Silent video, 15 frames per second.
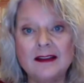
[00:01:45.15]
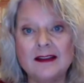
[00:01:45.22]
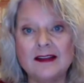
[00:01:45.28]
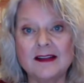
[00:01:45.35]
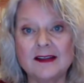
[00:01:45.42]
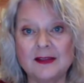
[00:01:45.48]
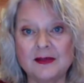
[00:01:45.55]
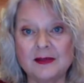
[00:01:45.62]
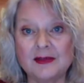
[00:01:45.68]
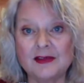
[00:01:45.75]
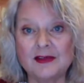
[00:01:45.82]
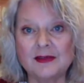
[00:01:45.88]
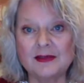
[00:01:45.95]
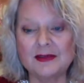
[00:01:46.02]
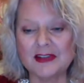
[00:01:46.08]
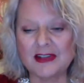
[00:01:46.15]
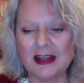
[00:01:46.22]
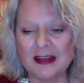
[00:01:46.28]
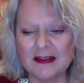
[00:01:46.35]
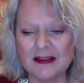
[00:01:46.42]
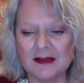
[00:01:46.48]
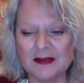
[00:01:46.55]
social
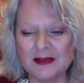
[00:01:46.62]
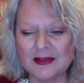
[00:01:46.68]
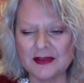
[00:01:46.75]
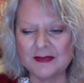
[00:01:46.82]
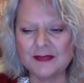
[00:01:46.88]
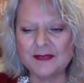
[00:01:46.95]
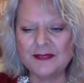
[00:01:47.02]
status.